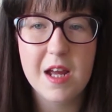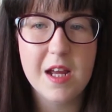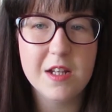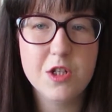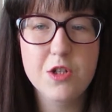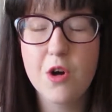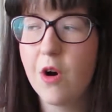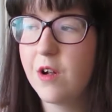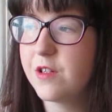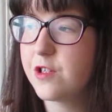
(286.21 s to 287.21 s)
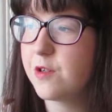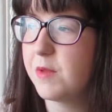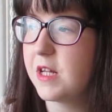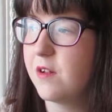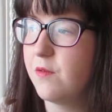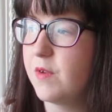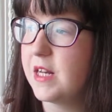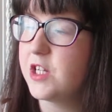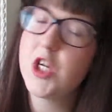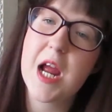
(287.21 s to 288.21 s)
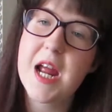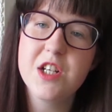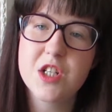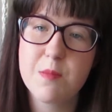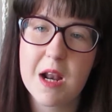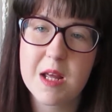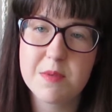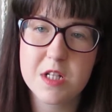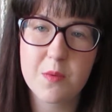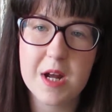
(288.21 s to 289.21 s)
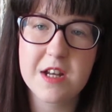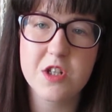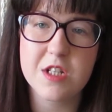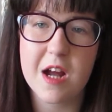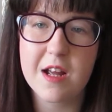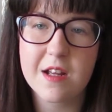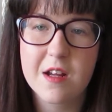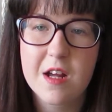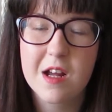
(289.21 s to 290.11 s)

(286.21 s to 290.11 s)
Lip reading: it's not something that really changes my lips in a way, it just like